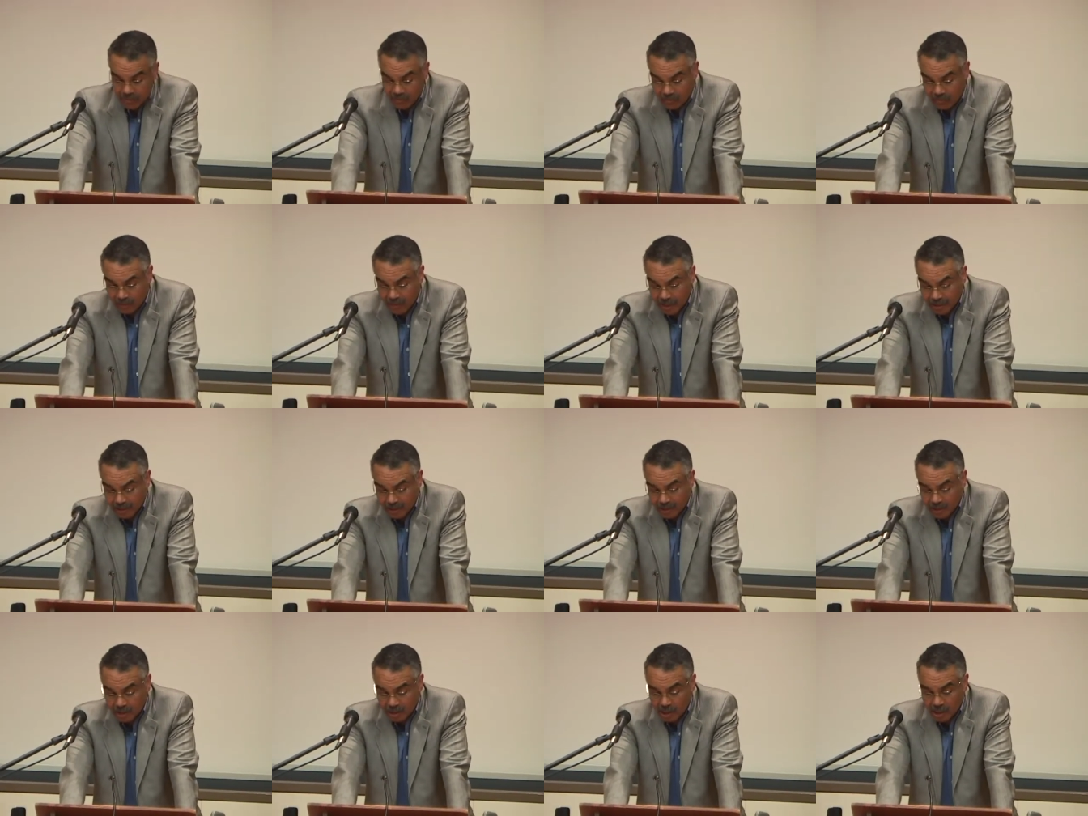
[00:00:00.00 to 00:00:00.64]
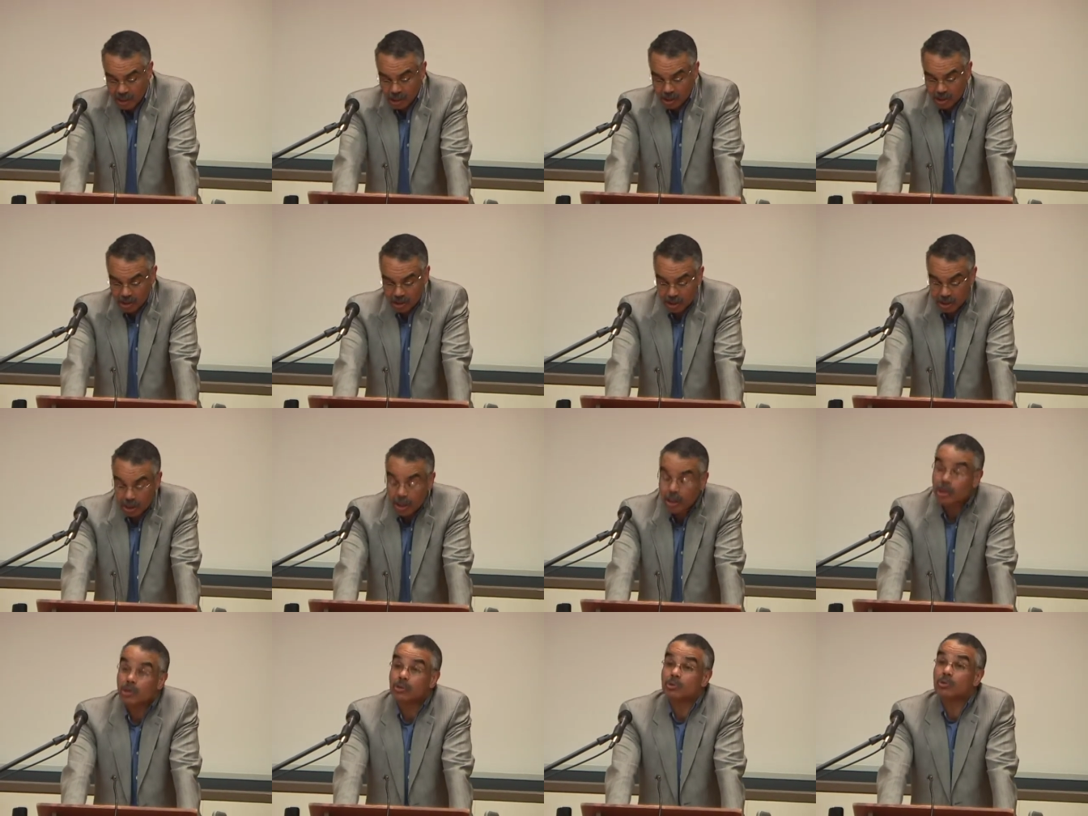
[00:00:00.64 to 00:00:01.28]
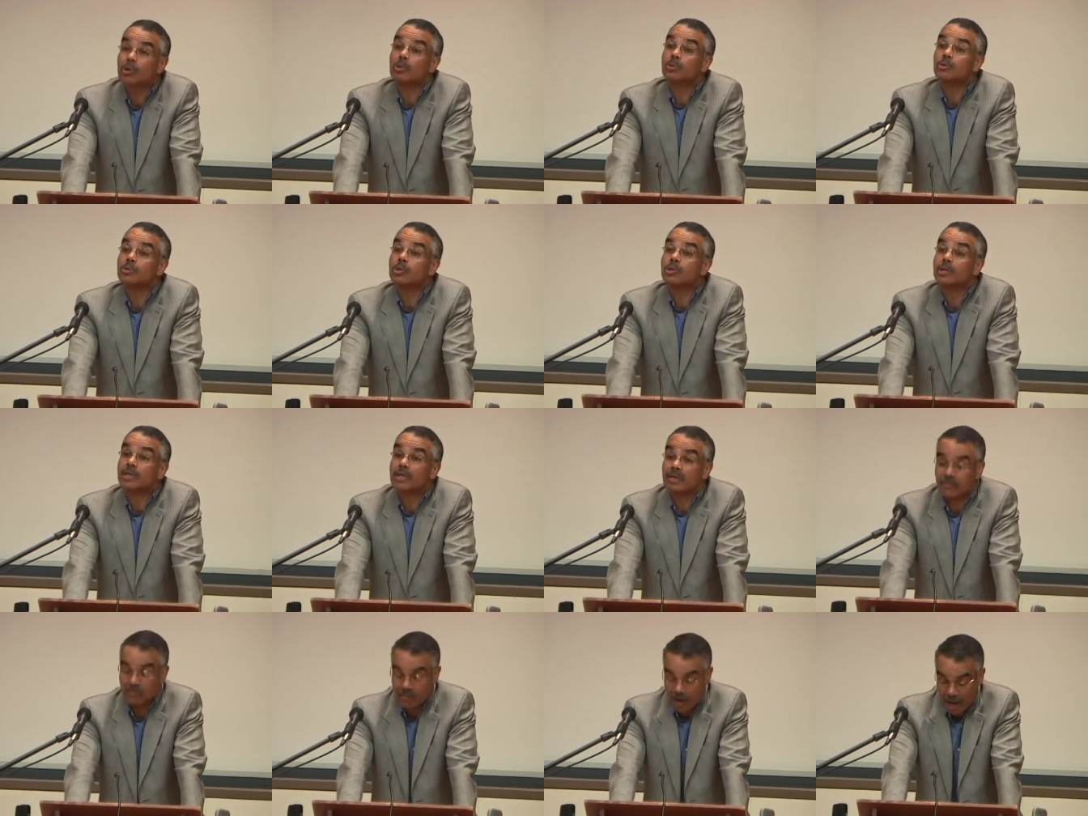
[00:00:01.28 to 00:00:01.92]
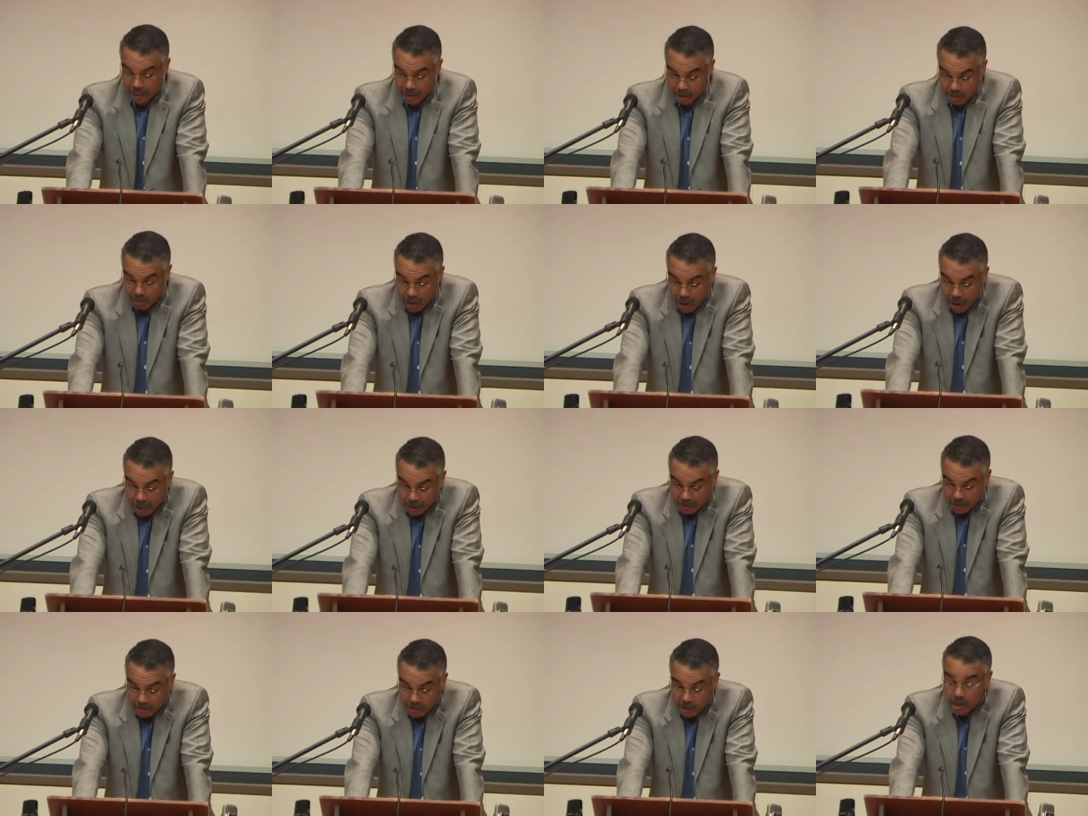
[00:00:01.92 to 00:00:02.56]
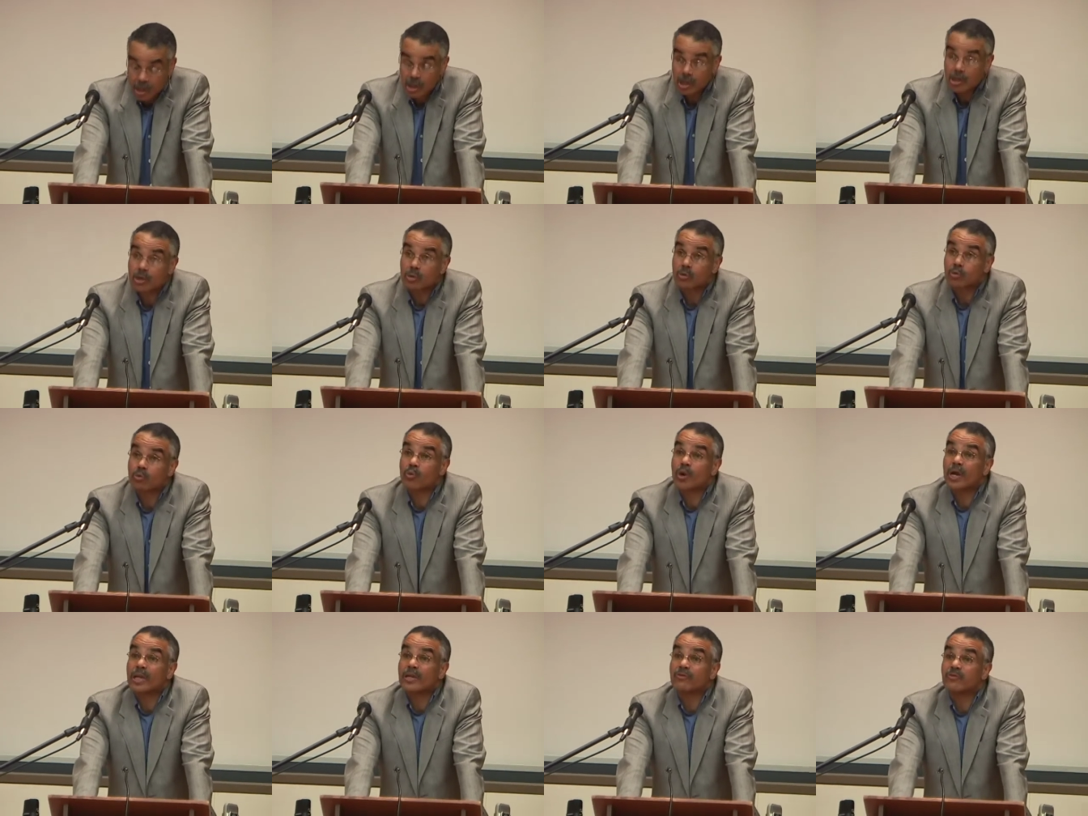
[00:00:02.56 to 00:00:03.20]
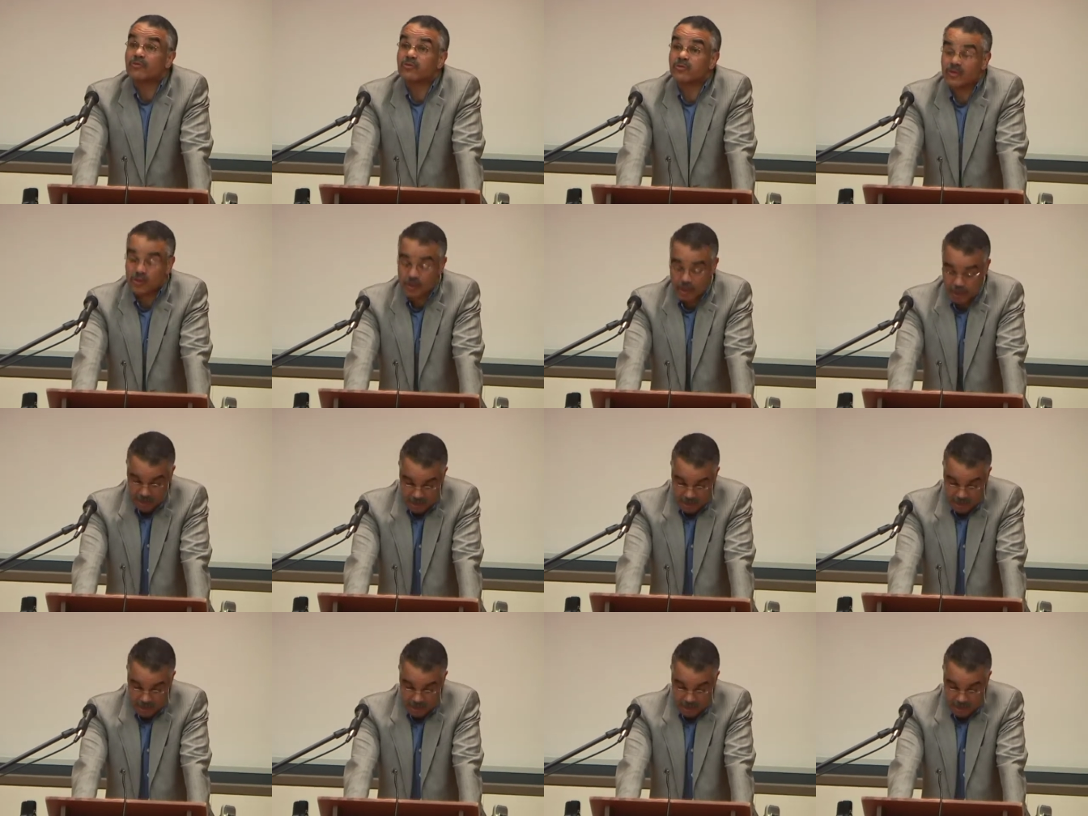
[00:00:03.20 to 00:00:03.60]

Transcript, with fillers: faced scarecrow-looking vagabond, Rafe.